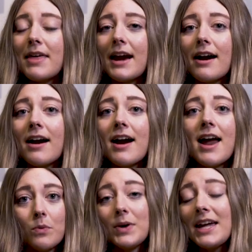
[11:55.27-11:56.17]
there.
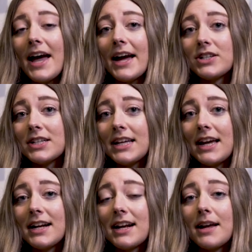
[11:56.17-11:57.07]
We actually
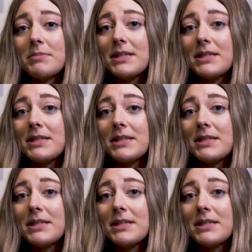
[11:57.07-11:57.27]
ended up